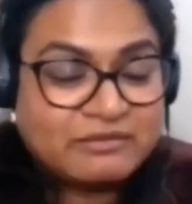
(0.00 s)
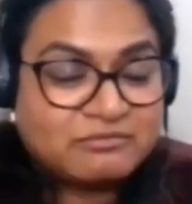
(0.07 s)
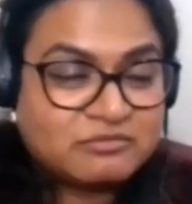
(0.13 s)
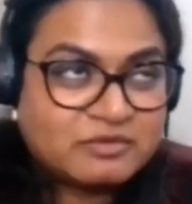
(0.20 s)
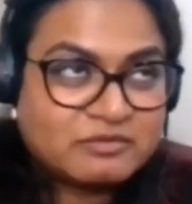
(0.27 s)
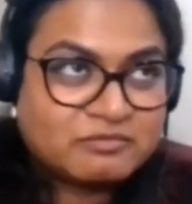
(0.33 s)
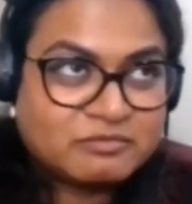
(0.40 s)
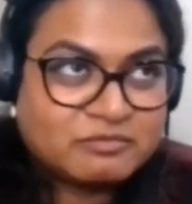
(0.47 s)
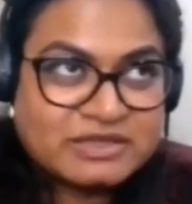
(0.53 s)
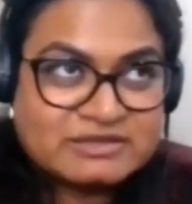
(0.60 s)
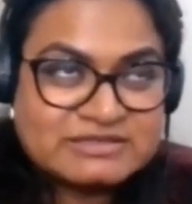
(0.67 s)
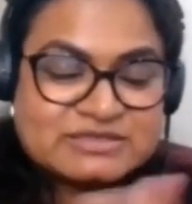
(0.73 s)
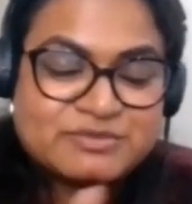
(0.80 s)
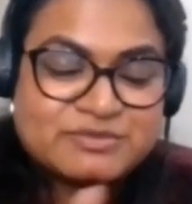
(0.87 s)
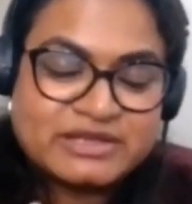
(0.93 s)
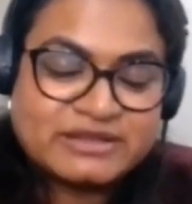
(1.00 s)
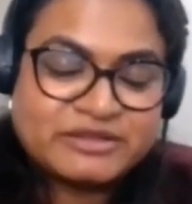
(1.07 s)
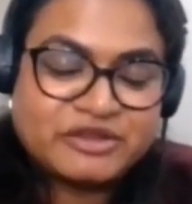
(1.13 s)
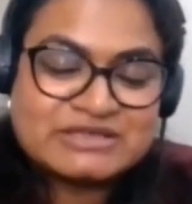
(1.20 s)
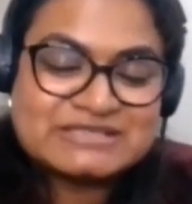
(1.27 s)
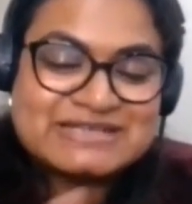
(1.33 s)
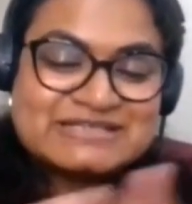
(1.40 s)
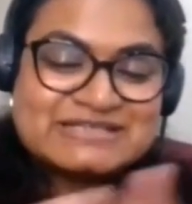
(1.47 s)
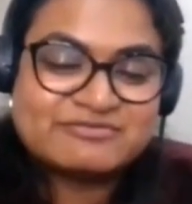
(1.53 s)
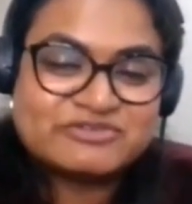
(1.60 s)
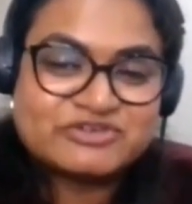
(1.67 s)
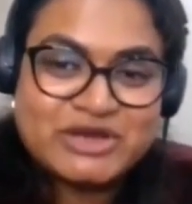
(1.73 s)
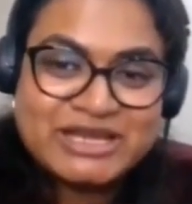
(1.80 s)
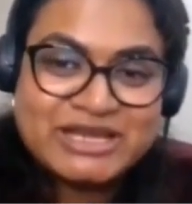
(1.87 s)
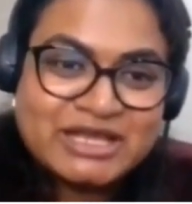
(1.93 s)
and this is where your extensive
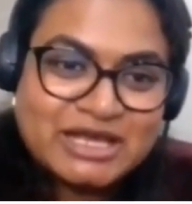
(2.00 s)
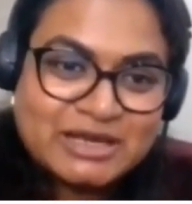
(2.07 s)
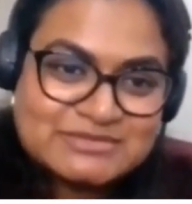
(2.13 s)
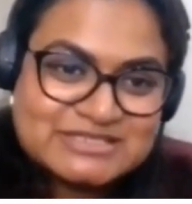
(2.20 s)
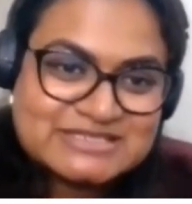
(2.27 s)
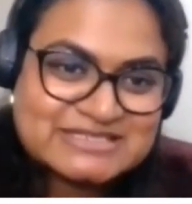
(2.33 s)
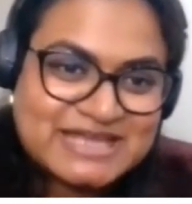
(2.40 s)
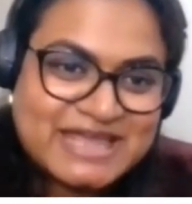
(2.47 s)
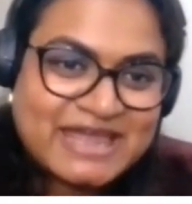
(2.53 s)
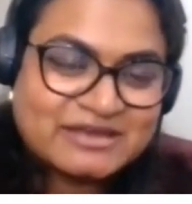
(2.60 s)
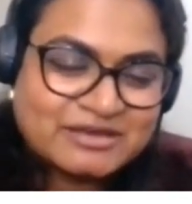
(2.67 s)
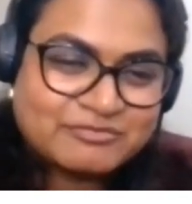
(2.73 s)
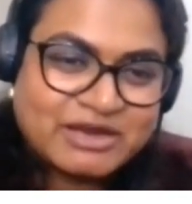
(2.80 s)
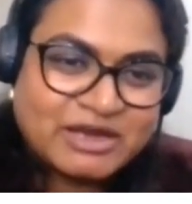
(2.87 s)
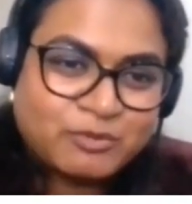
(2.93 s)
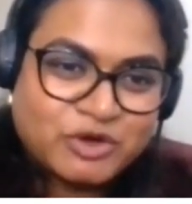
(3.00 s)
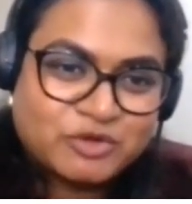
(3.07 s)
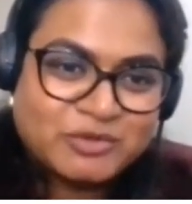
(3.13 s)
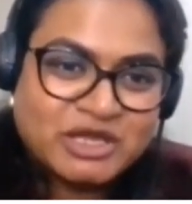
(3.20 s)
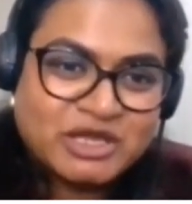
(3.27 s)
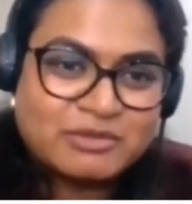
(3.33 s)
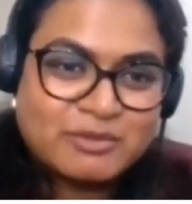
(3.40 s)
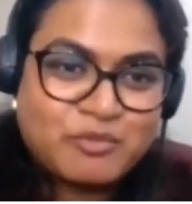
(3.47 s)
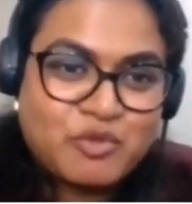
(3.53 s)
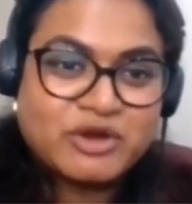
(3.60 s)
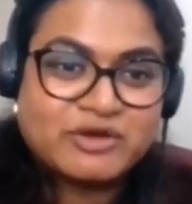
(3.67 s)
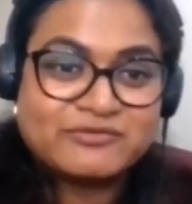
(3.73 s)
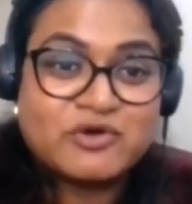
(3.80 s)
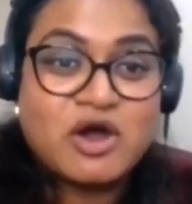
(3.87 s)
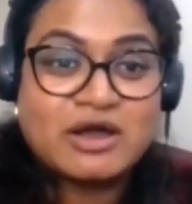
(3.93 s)
training comes into handy, right? Where you become the
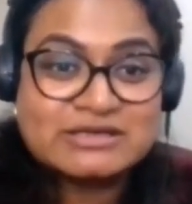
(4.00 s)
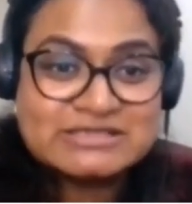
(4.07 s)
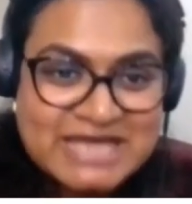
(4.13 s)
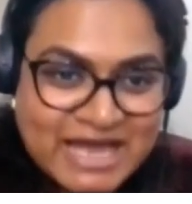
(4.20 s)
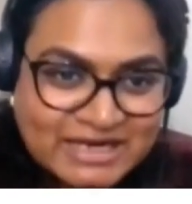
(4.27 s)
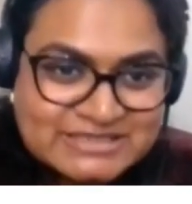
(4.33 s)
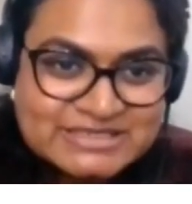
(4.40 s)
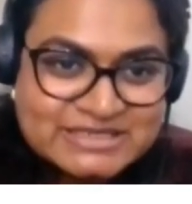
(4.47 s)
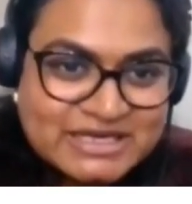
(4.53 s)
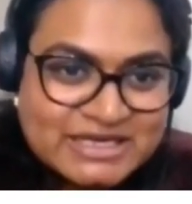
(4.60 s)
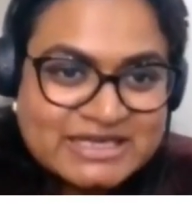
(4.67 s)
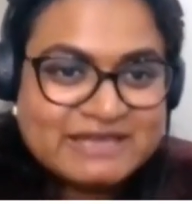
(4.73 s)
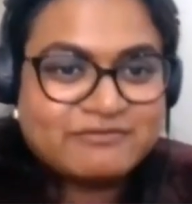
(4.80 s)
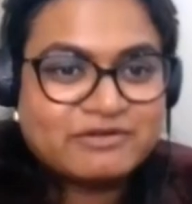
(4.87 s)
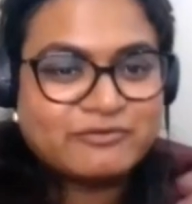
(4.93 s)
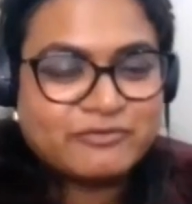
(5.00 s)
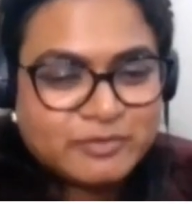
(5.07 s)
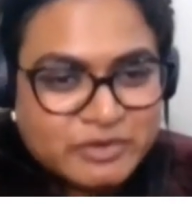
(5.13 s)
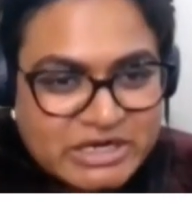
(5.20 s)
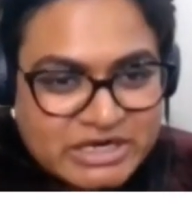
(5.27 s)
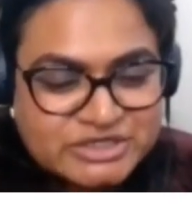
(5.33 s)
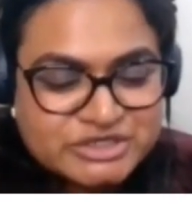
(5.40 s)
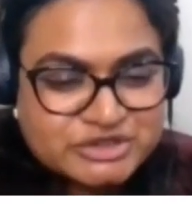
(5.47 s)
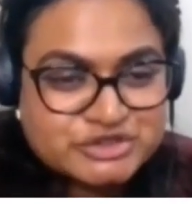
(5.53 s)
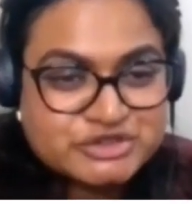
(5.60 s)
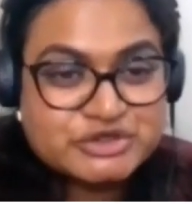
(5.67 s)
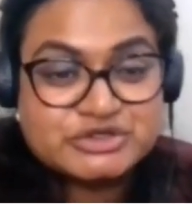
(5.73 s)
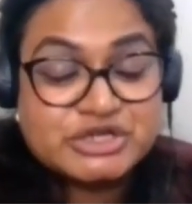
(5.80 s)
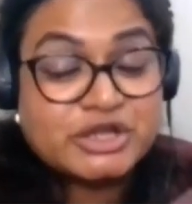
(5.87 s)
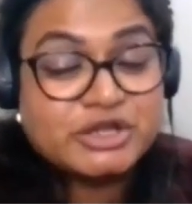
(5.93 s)
point of contact, even for
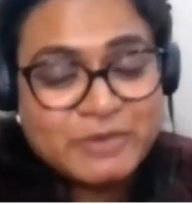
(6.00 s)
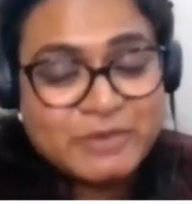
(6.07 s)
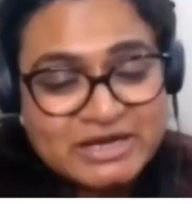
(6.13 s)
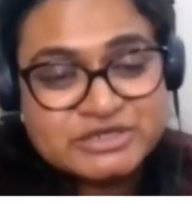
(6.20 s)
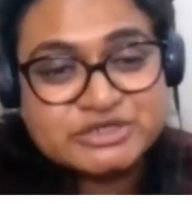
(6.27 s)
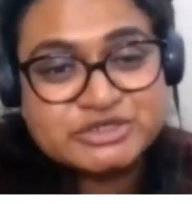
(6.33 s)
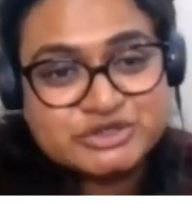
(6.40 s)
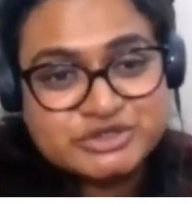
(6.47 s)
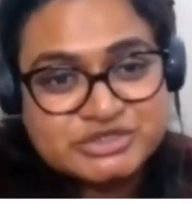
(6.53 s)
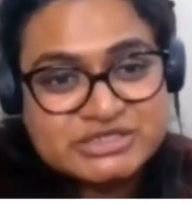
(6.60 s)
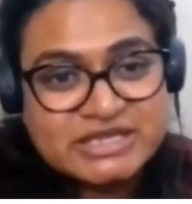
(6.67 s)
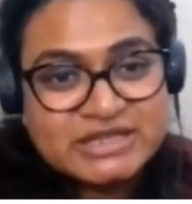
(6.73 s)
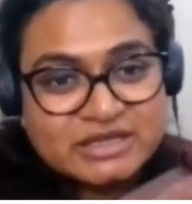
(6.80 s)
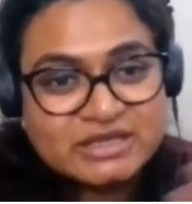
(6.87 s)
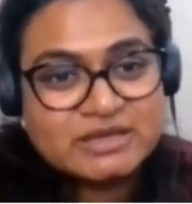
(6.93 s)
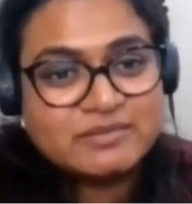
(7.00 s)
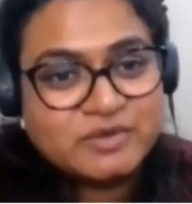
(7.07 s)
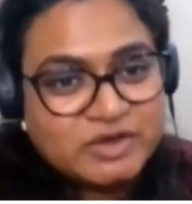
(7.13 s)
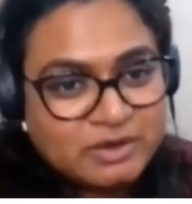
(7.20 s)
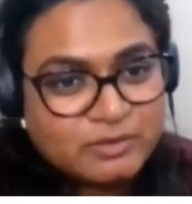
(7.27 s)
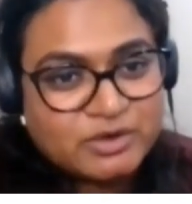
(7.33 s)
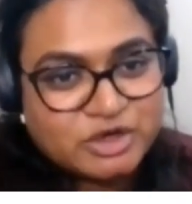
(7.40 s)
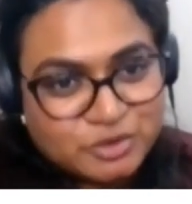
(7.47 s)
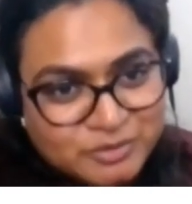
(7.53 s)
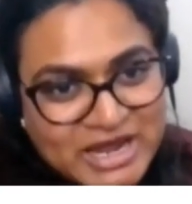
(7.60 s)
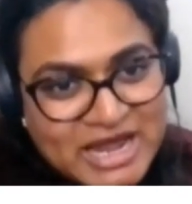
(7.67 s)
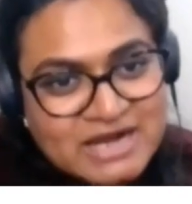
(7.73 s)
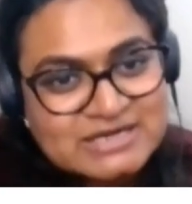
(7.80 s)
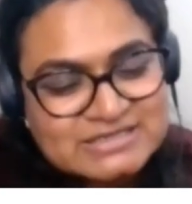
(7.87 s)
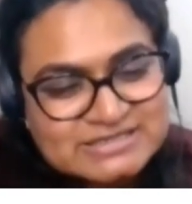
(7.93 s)
practitioners, other practitioners in the community where you're
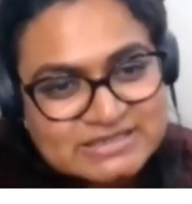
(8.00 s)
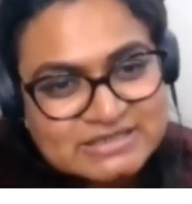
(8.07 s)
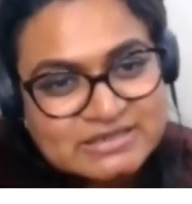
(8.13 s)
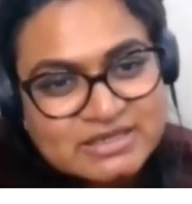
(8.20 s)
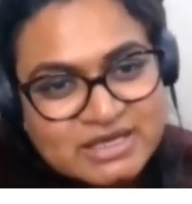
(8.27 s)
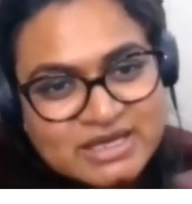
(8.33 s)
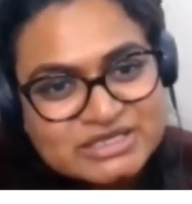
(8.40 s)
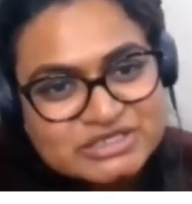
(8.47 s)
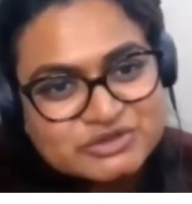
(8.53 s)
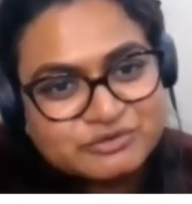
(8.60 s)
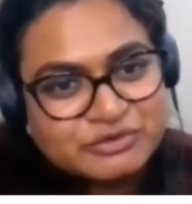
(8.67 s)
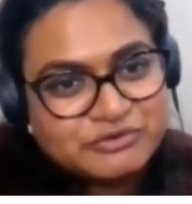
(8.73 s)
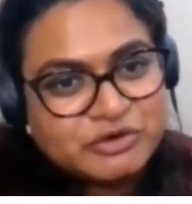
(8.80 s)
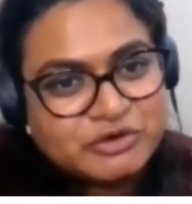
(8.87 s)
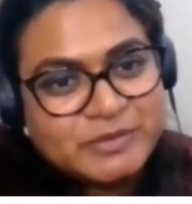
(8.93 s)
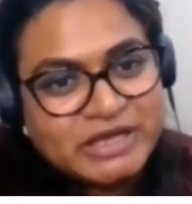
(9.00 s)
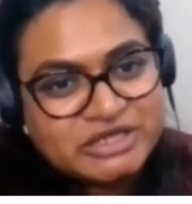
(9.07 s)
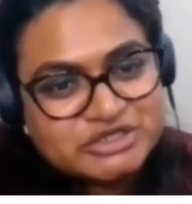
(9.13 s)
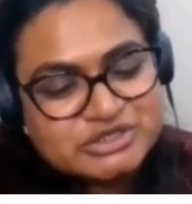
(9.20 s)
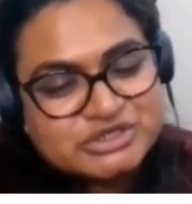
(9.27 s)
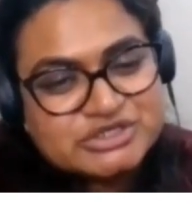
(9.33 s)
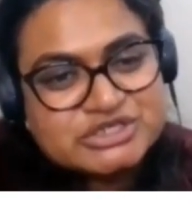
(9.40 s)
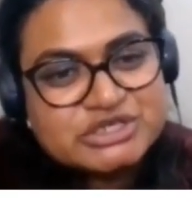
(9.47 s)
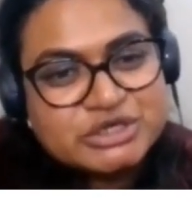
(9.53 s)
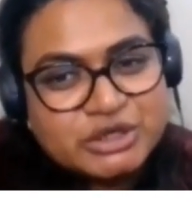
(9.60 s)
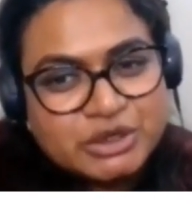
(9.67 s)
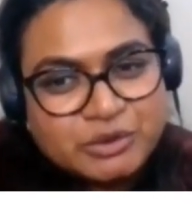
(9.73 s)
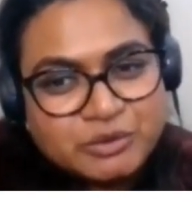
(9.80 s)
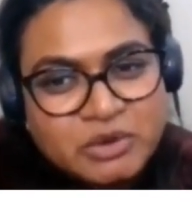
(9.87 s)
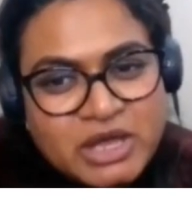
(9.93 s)
practicing, to refer patients to
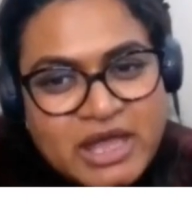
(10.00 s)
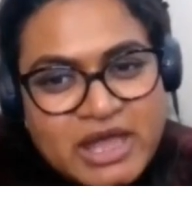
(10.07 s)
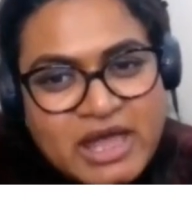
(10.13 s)
you.